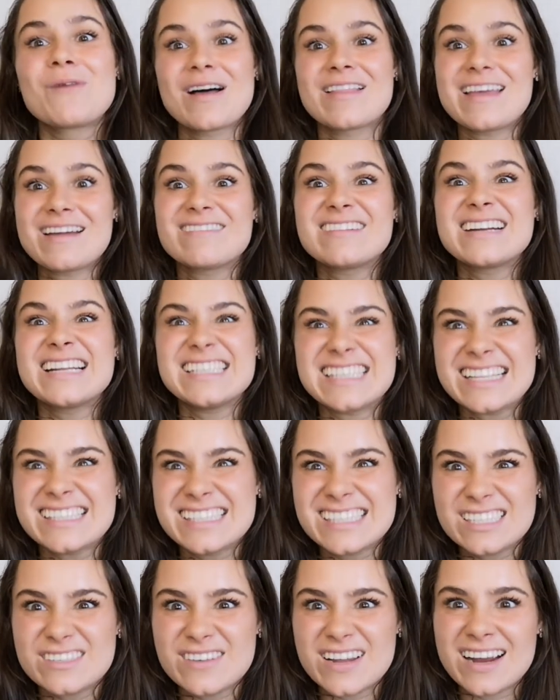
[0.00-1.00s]
that really
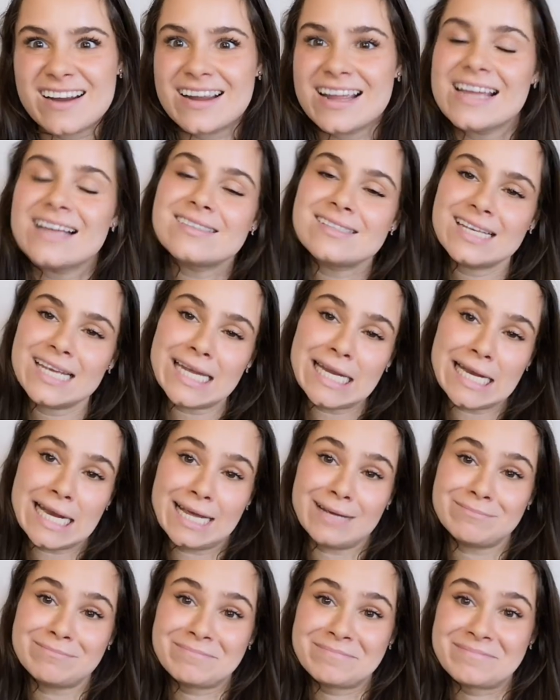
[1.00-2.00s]
sensitive area is
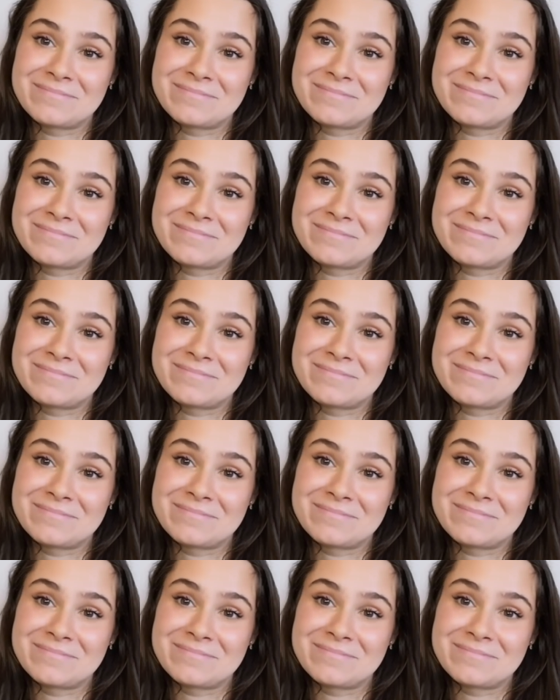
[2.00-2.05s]
healing.